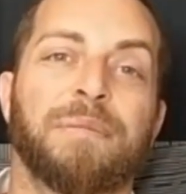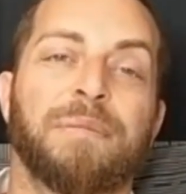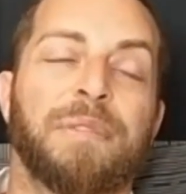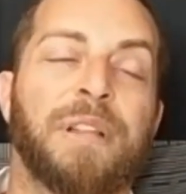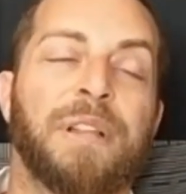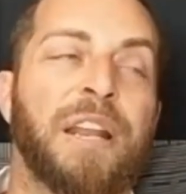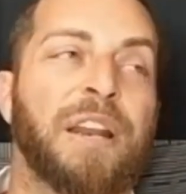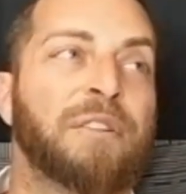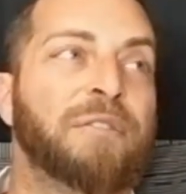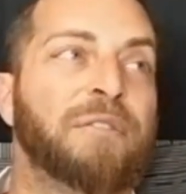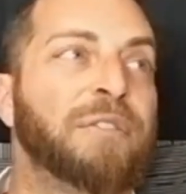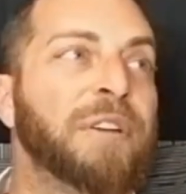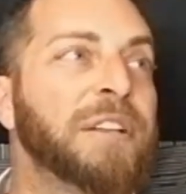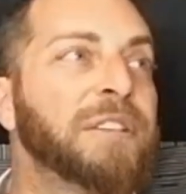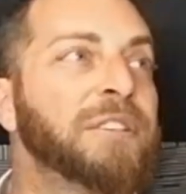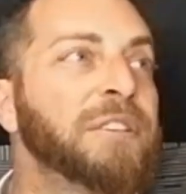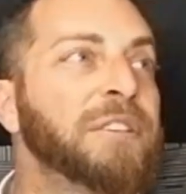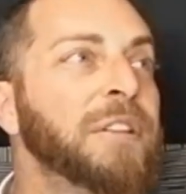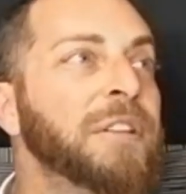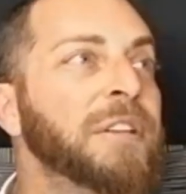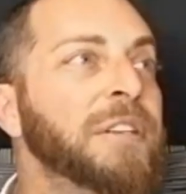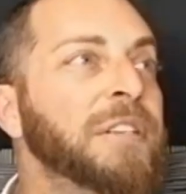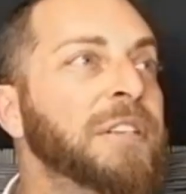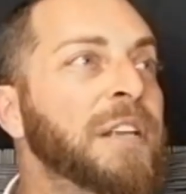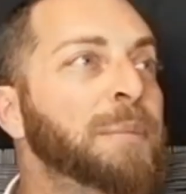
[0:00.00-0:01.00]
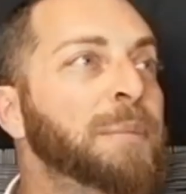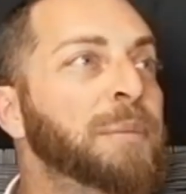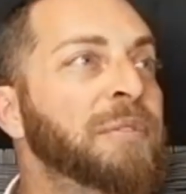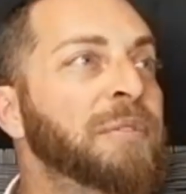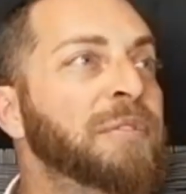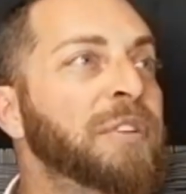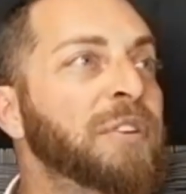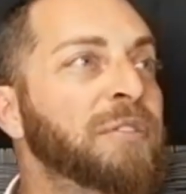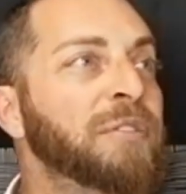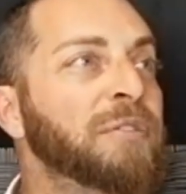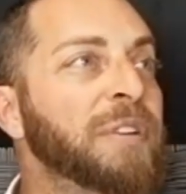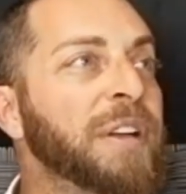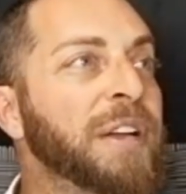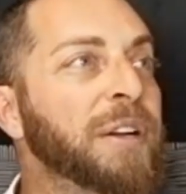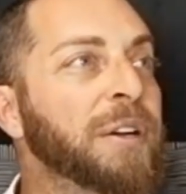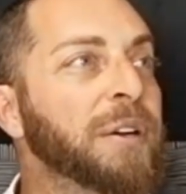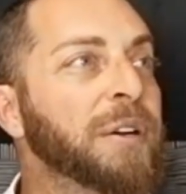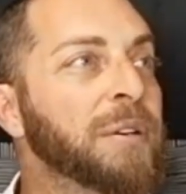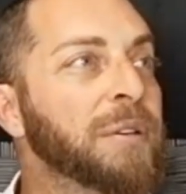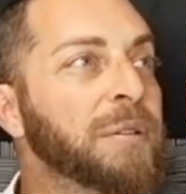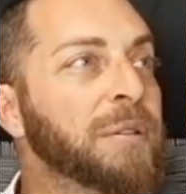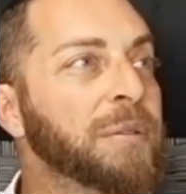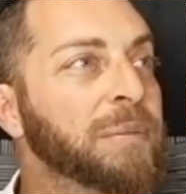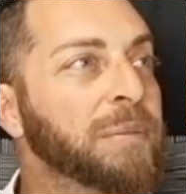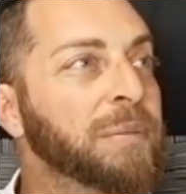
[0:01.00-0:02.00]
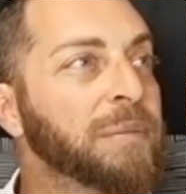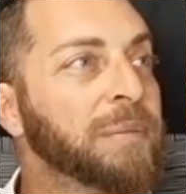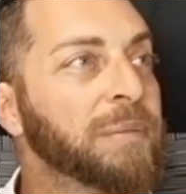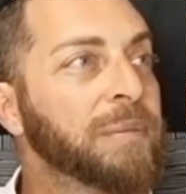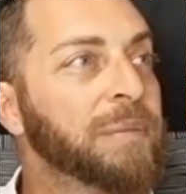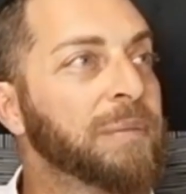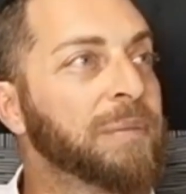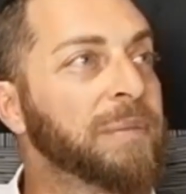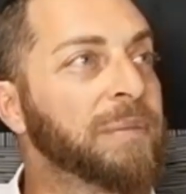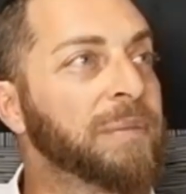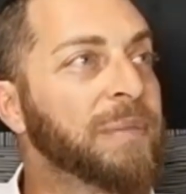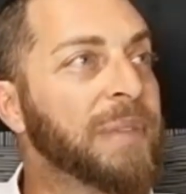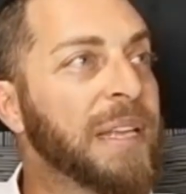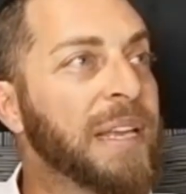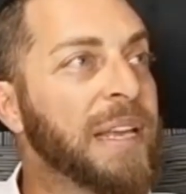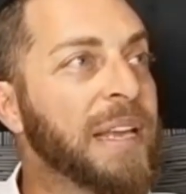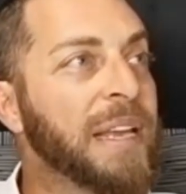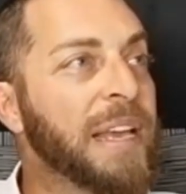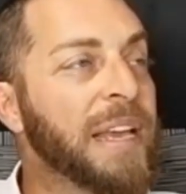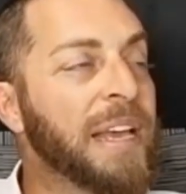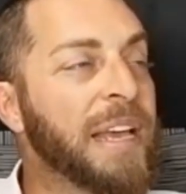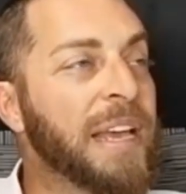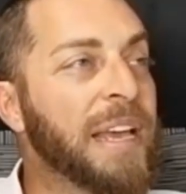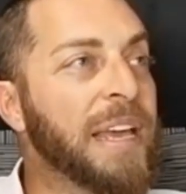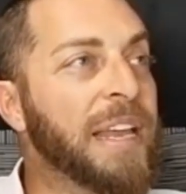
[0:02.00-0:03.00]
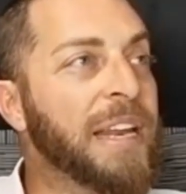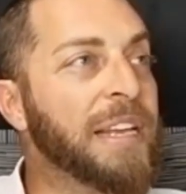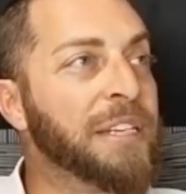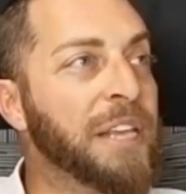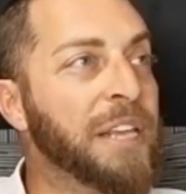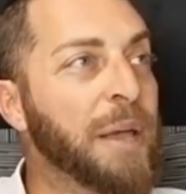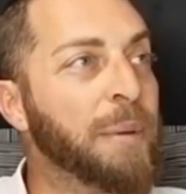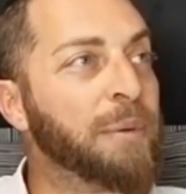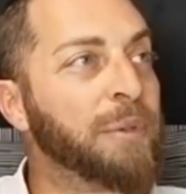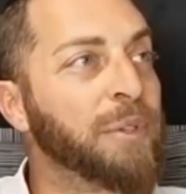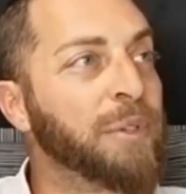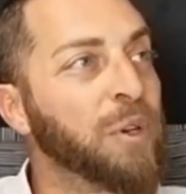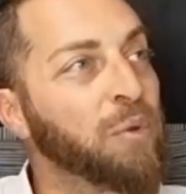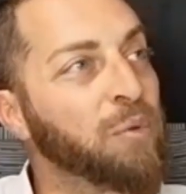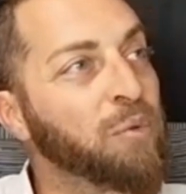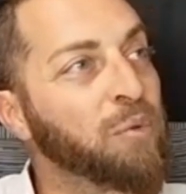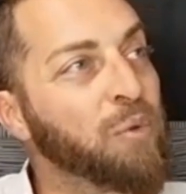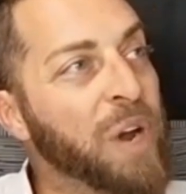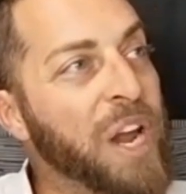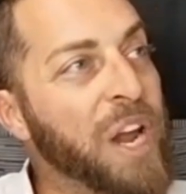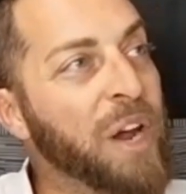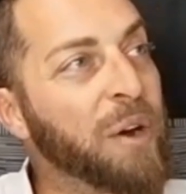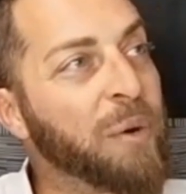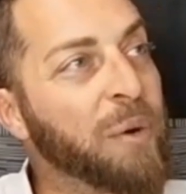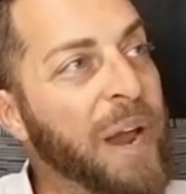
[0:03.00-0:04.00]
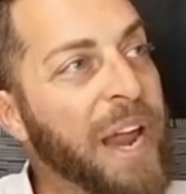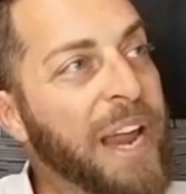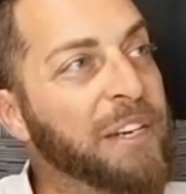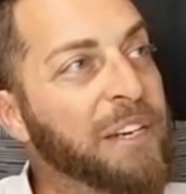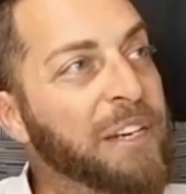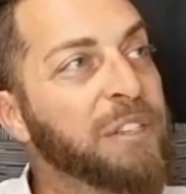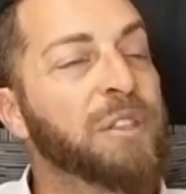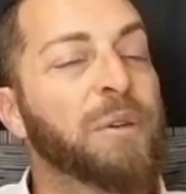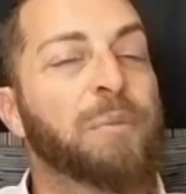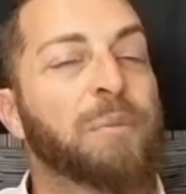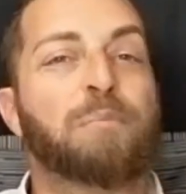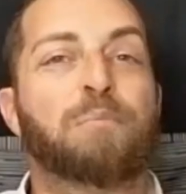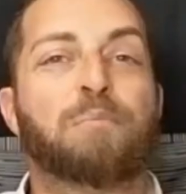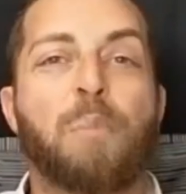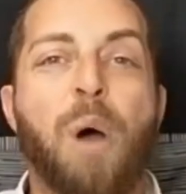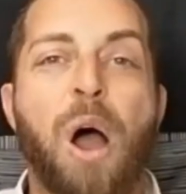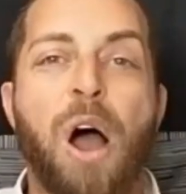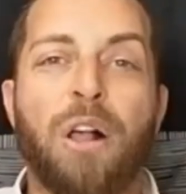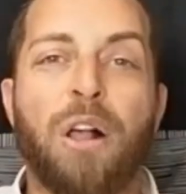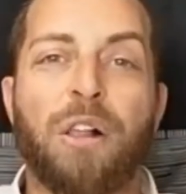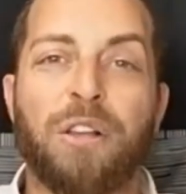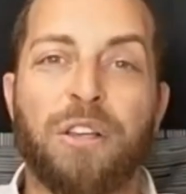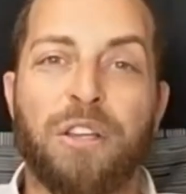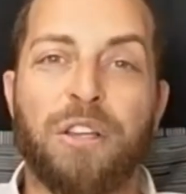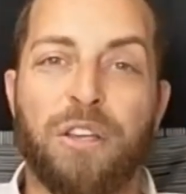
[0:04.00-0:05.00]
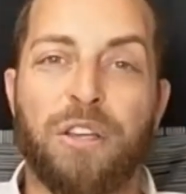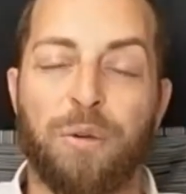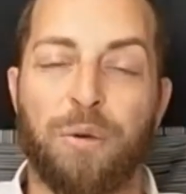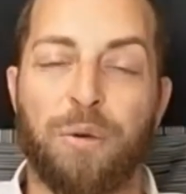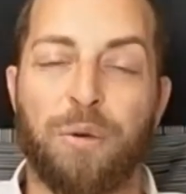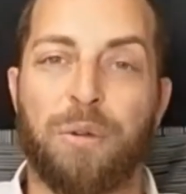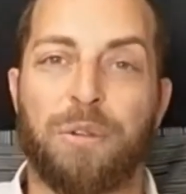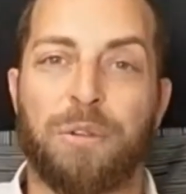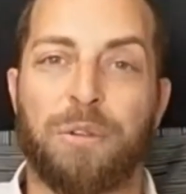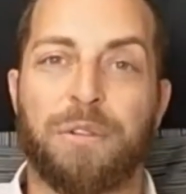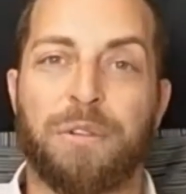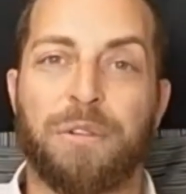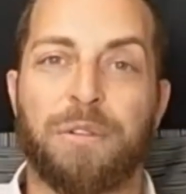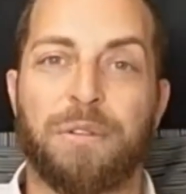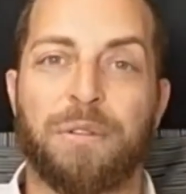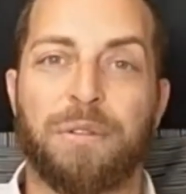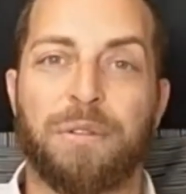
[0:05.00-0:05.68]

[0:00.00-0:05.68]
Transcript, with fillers: that it fits on the tip of your finger and is able to rearrange the molecules